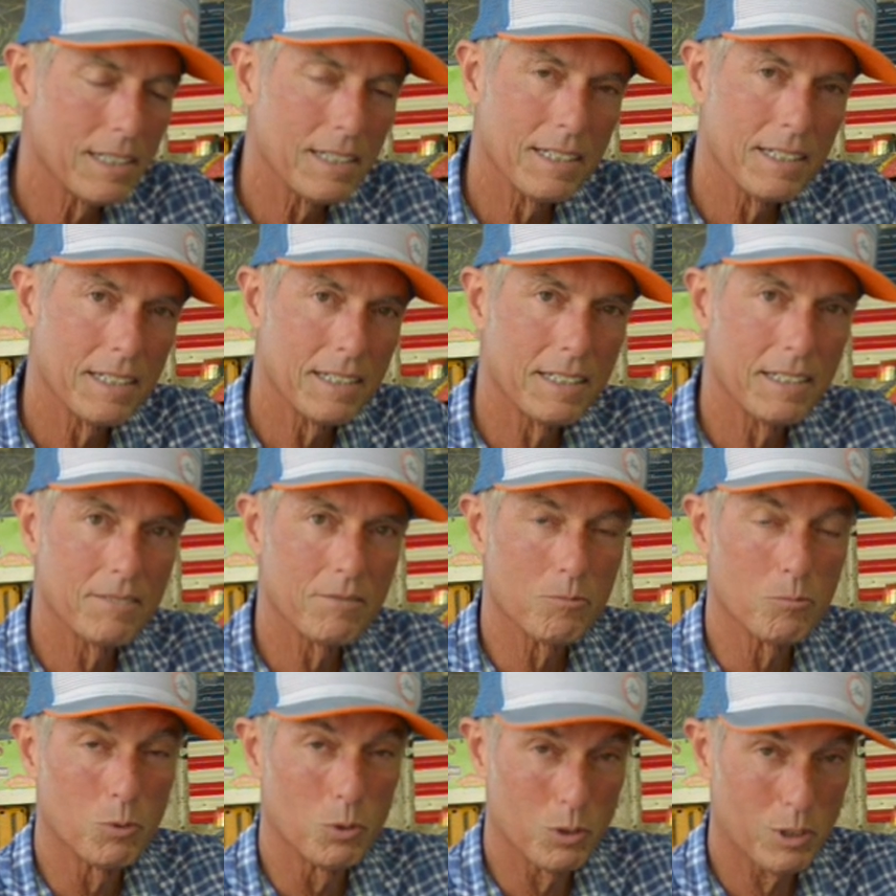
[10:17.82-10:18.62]

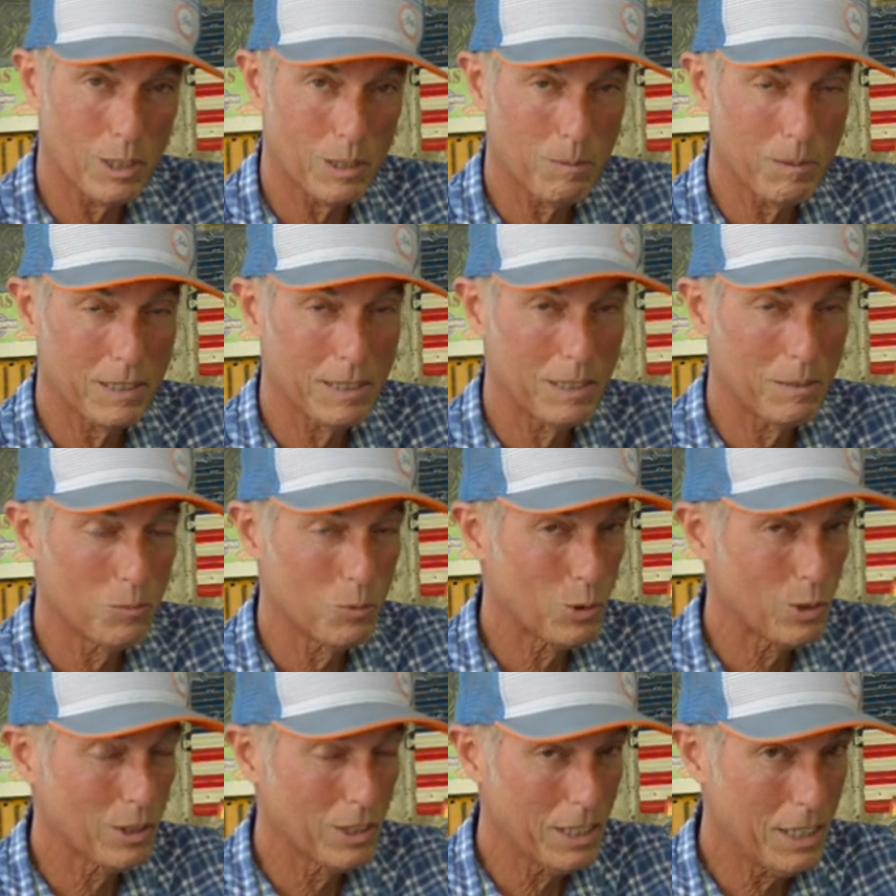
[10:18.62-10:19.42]
and we'll talk about that
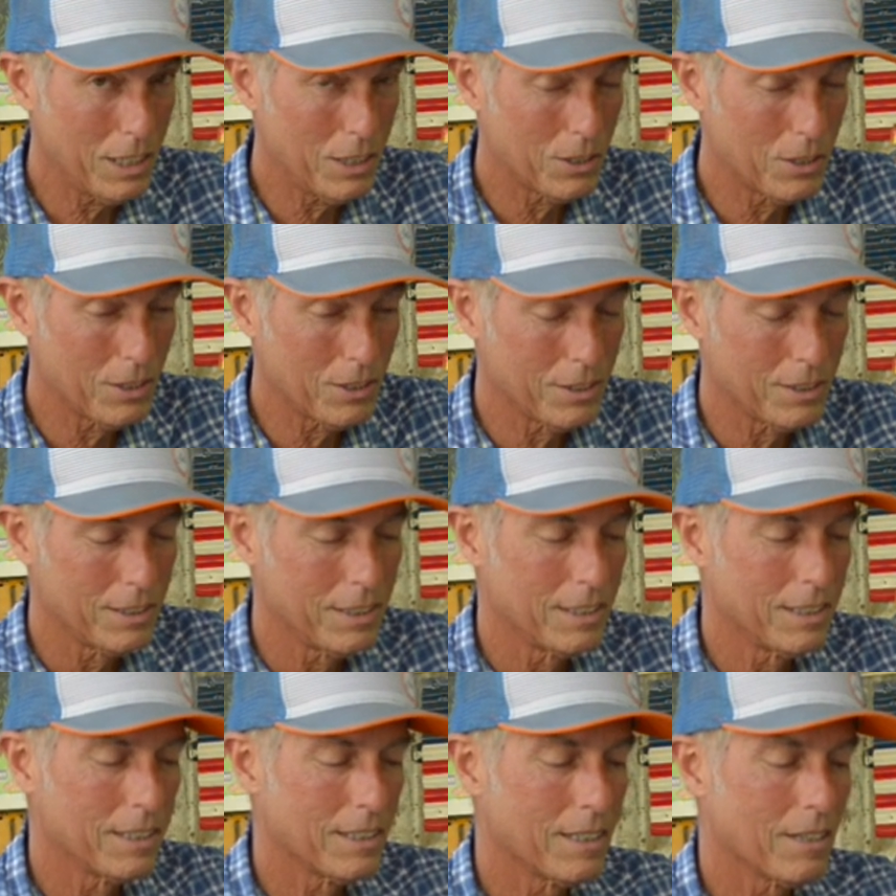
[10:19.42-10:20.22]
more later.
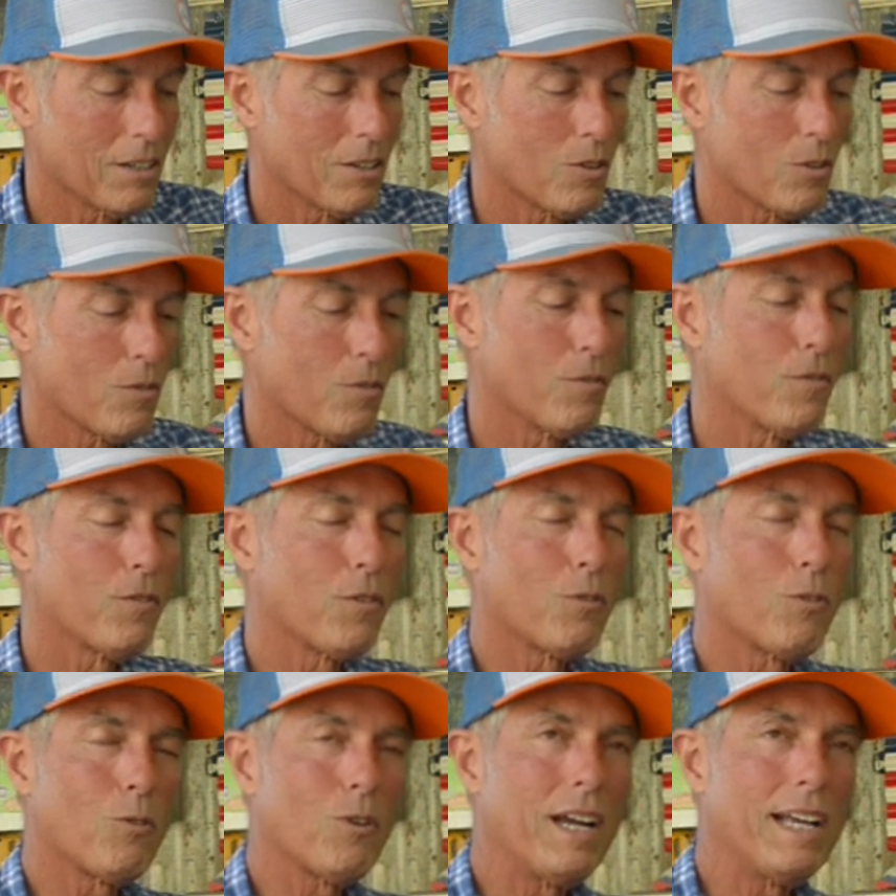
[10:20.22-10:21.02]

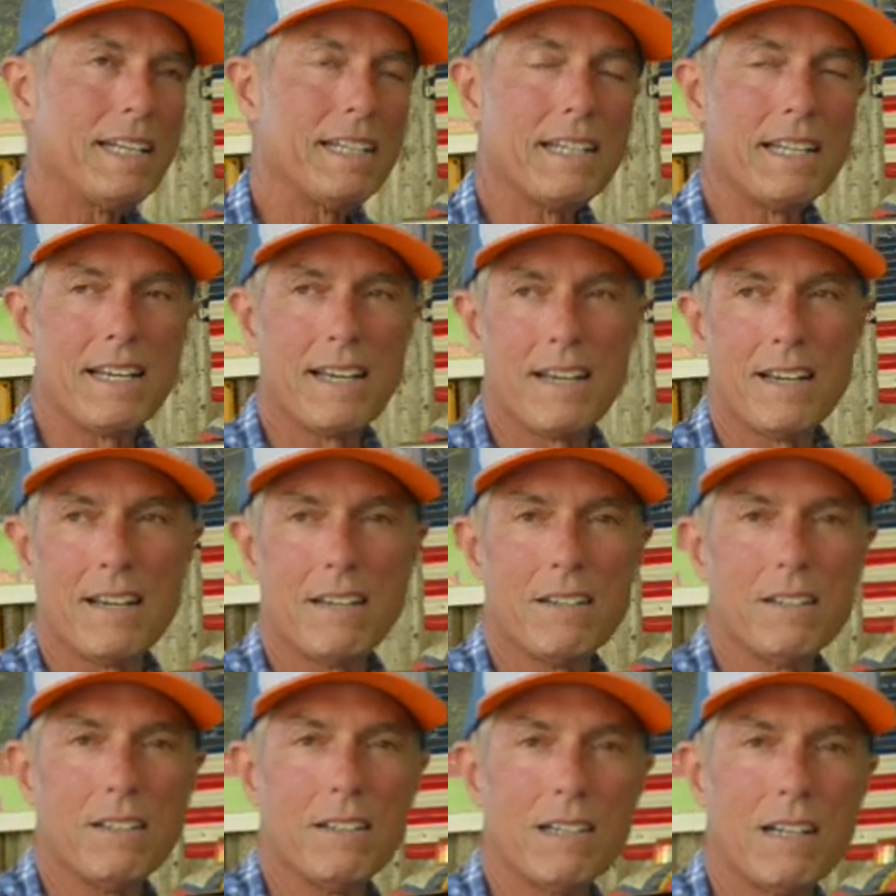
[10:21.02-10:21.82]
For right
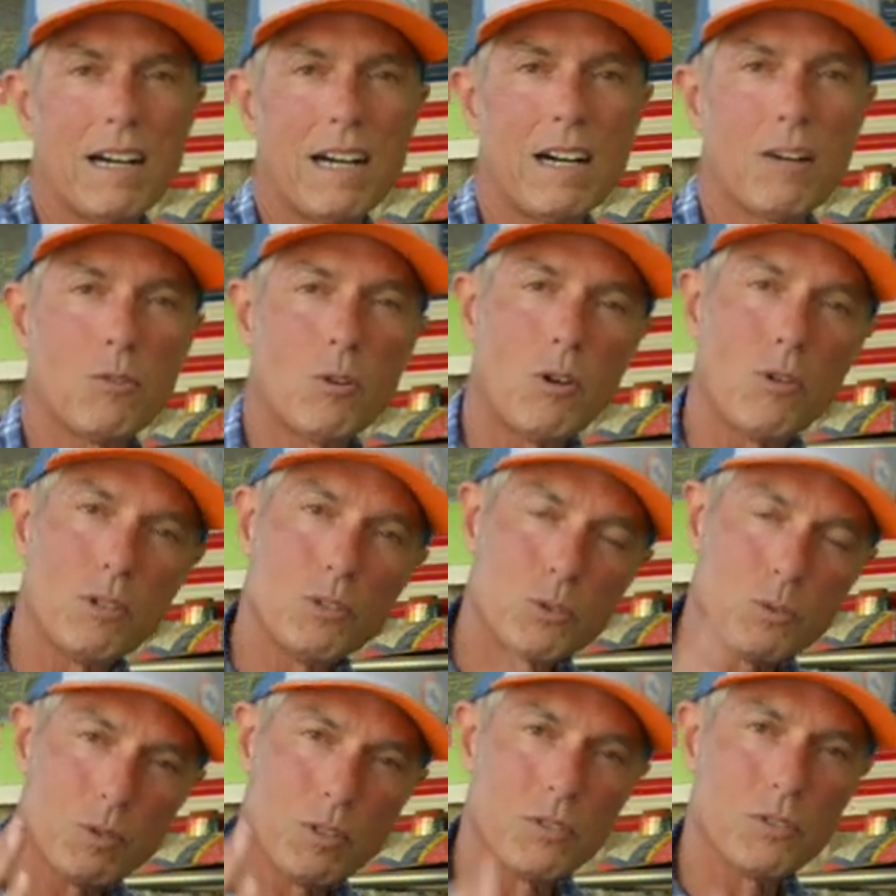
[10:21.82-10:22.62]
now, I'll
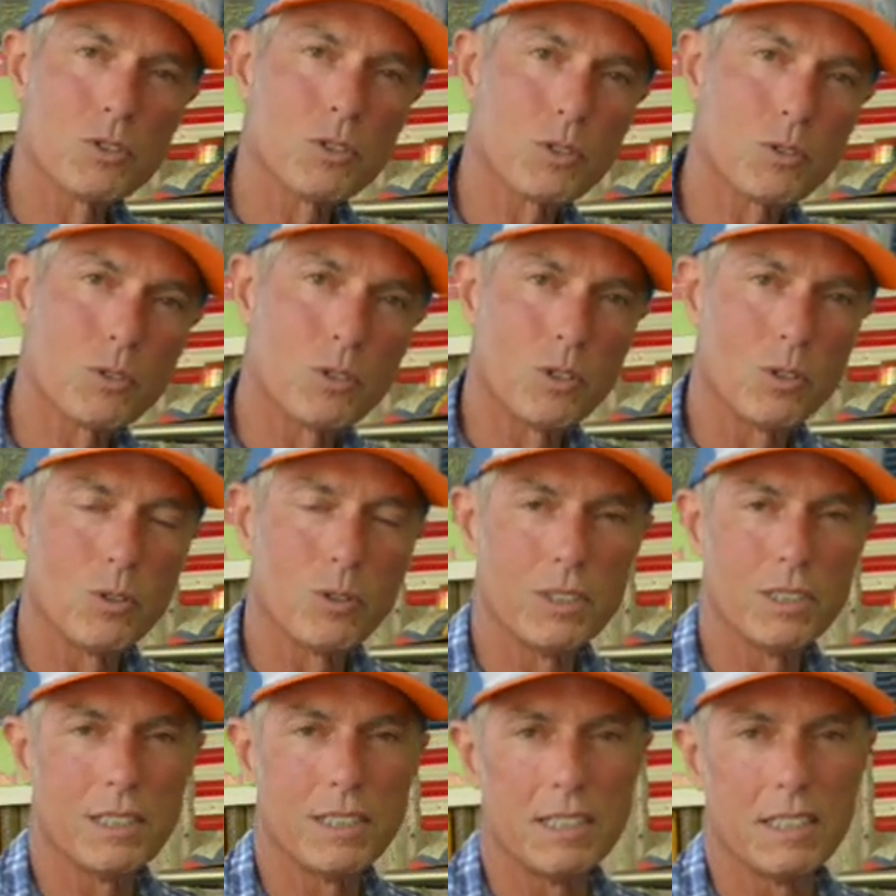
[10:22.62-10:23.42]
always run the
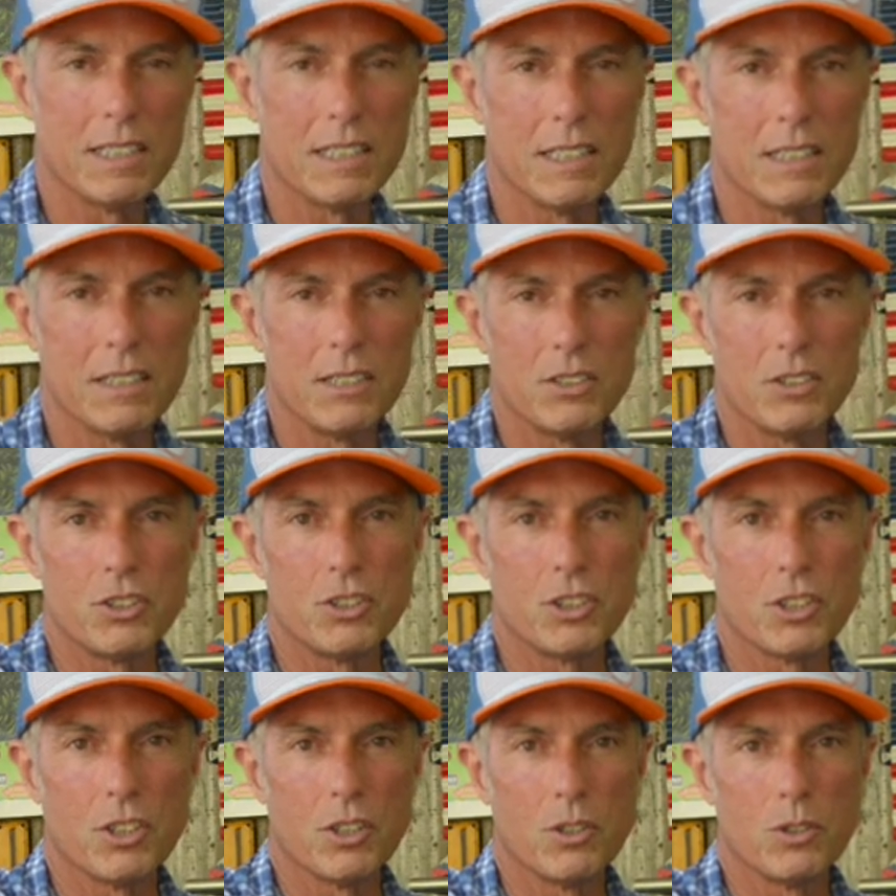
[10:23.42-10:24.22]
scroll at the end that
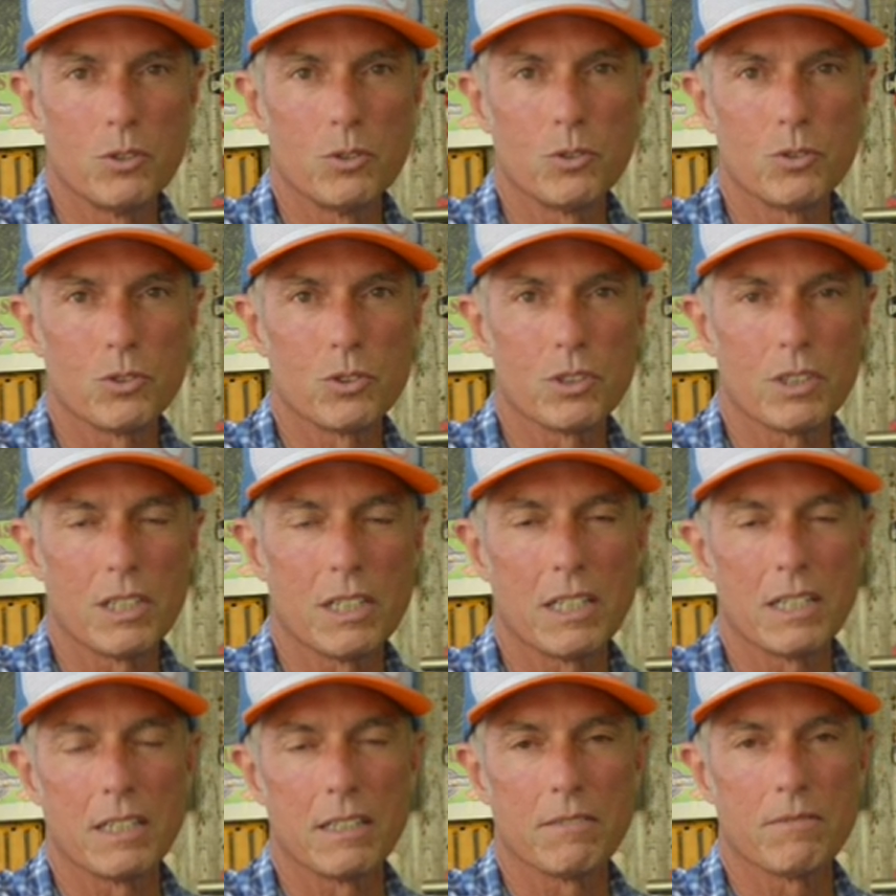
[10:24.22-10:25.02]
shows
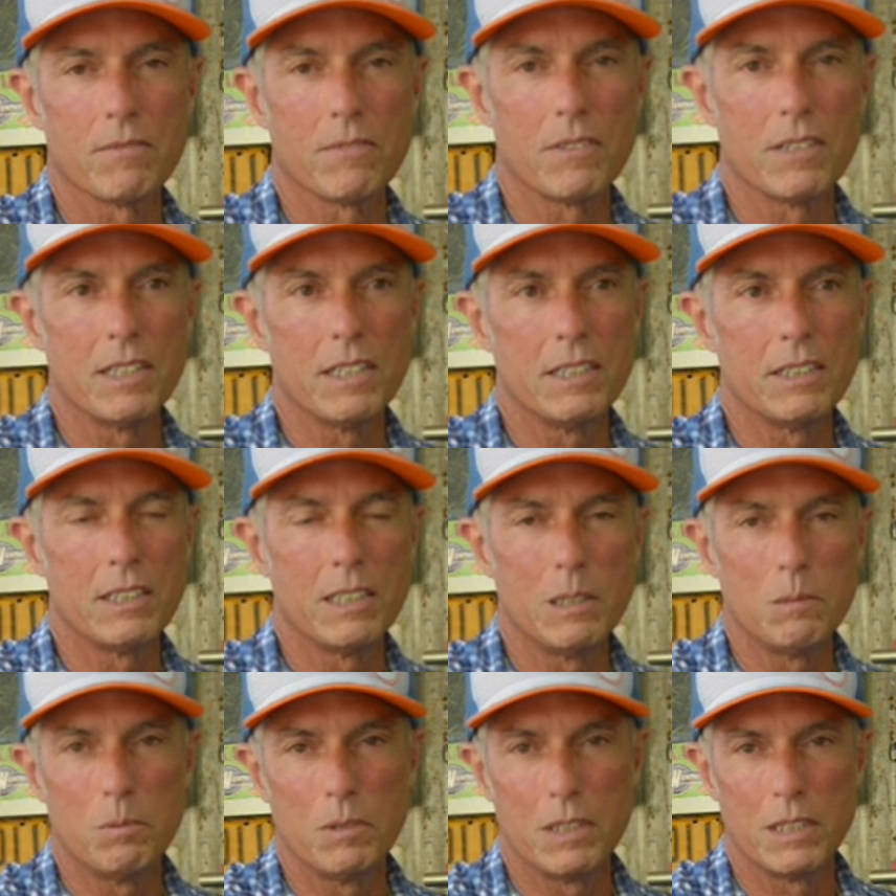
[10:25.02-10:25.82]
uh, the
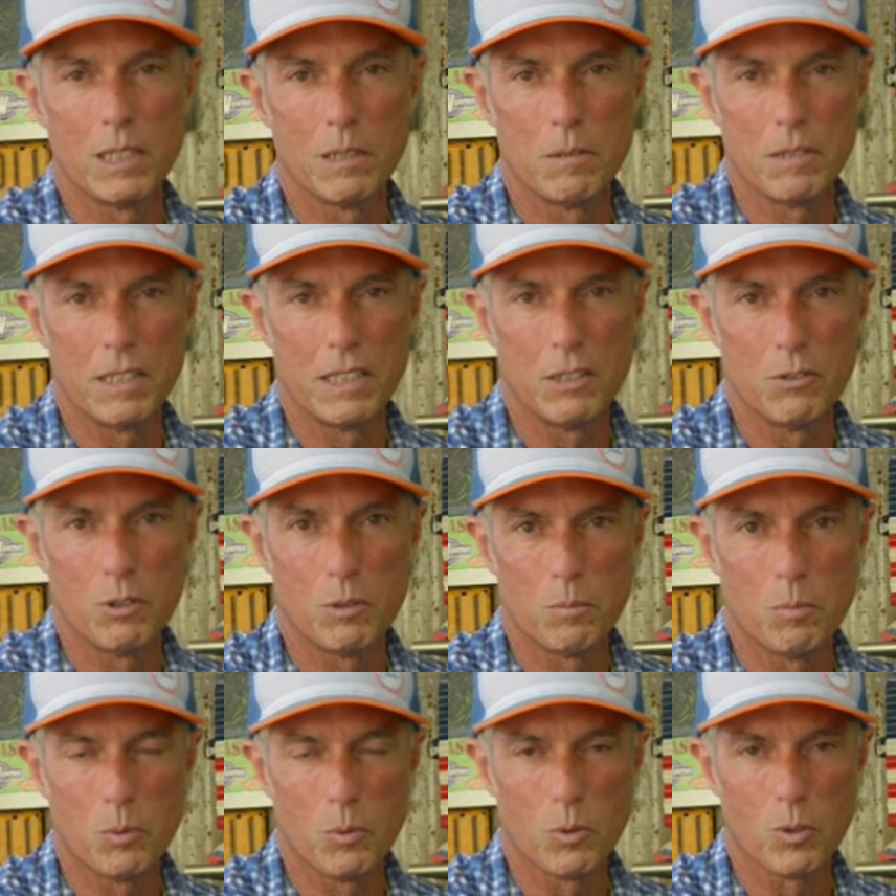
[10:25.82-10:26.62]
TPWD
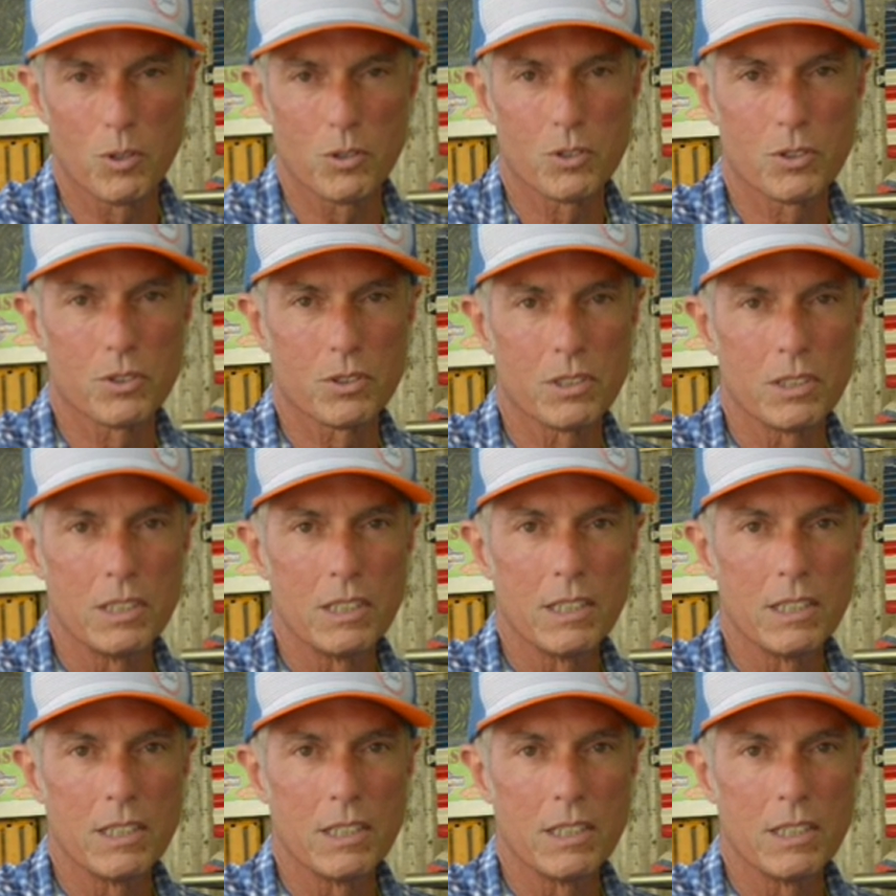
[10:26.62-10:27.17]
reports.